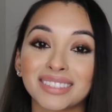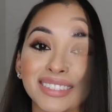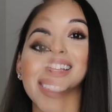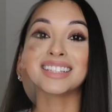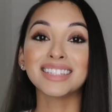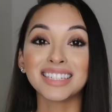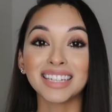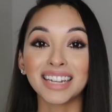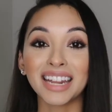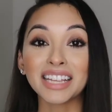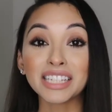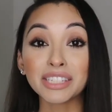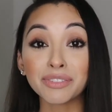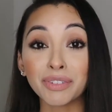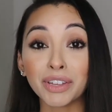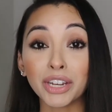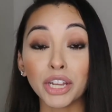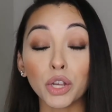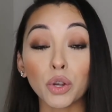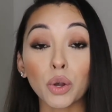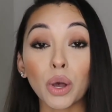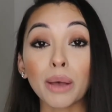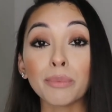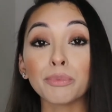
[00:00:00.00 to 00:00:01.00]
In today's
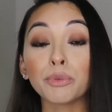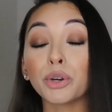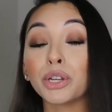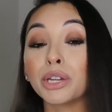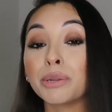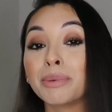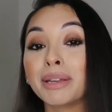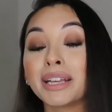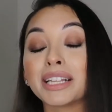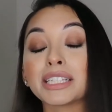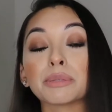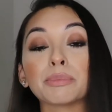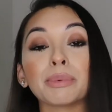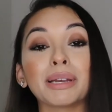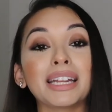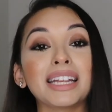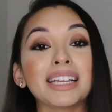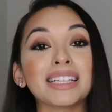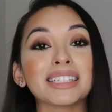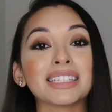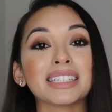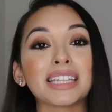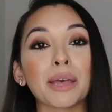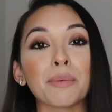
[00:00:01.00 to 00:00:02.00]
video, I'm going to be
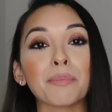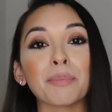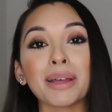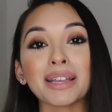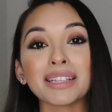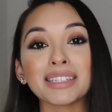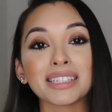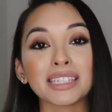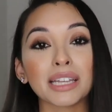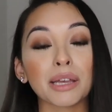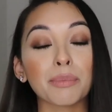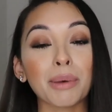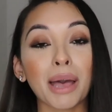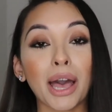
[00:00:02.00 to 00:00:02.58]
explaining step by step